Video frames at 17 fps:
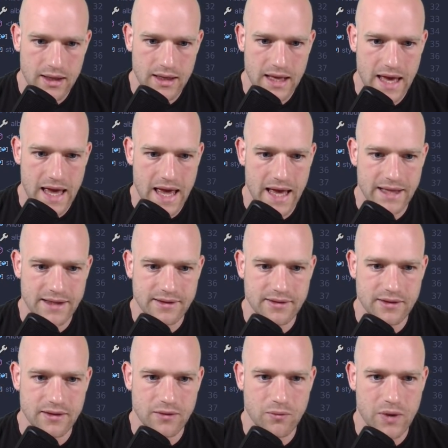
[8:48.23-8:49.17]
And
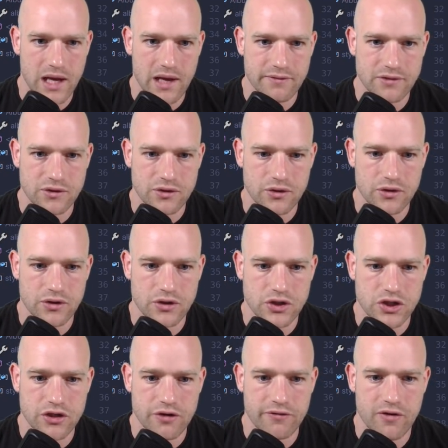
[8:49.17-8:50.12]
we have the
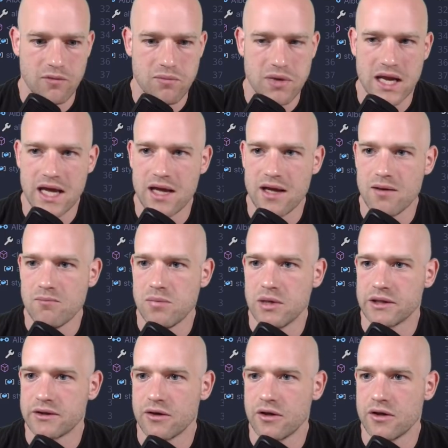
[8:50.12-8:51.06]
shuffle play
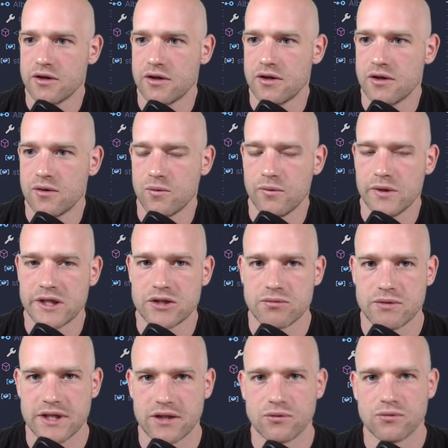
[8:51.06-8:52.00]
button, which
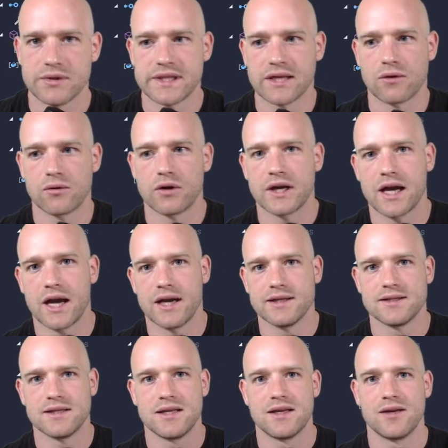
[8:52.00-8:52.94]
we need to
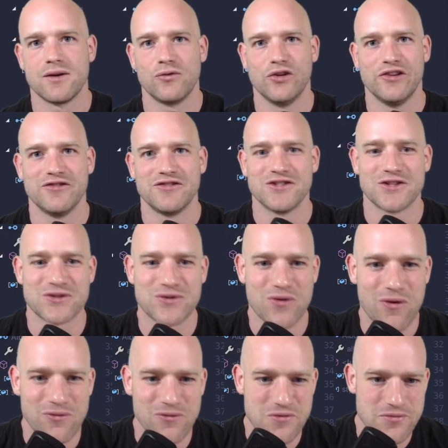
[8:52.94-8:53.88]
synchronize with the
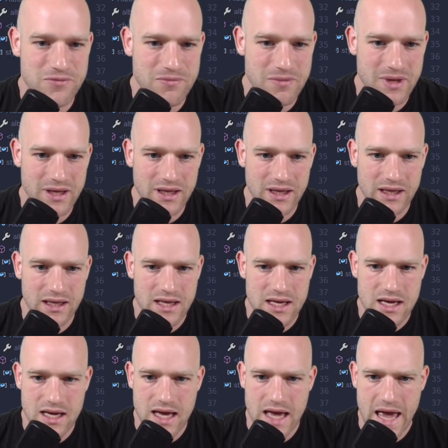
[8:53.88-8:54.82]
scroll view.
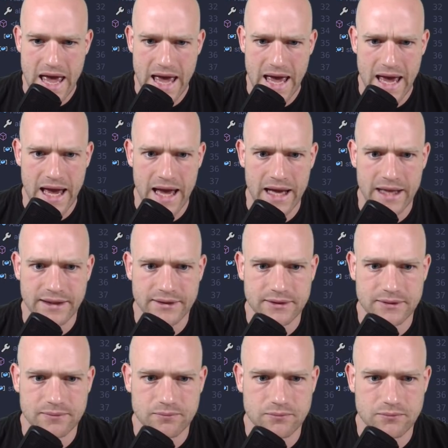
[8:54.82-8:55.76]
And
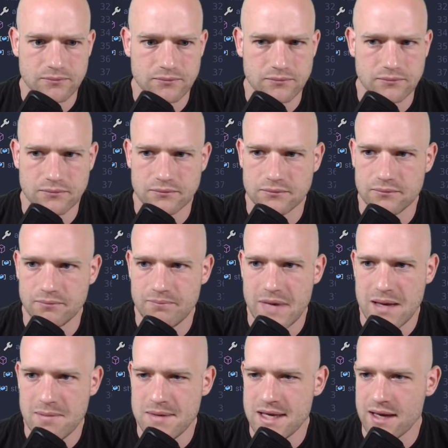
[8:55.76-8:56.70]

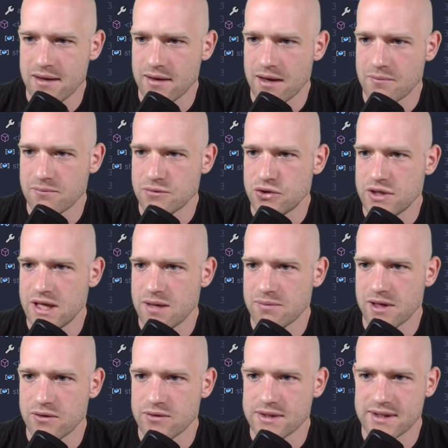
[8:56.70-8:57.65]
maybe I'm
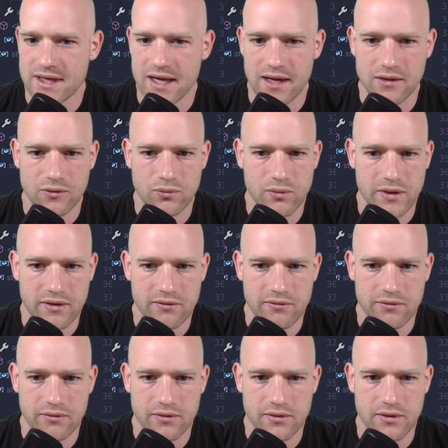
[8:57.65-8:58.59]
going to start with,
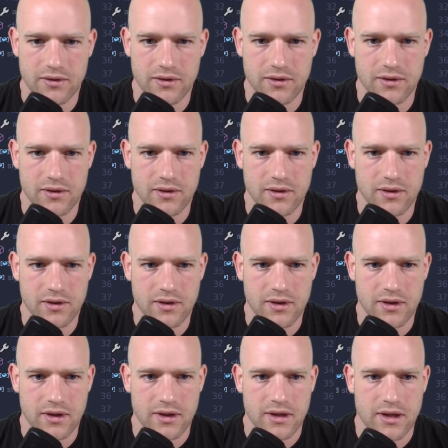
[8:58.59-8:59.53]

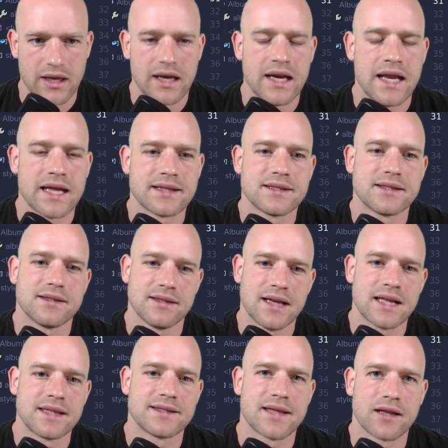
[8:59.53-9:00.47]
let's
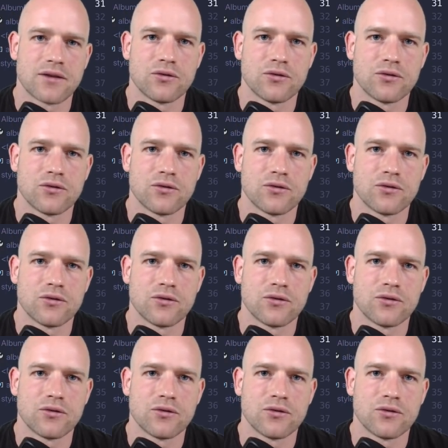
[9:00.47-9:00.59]
start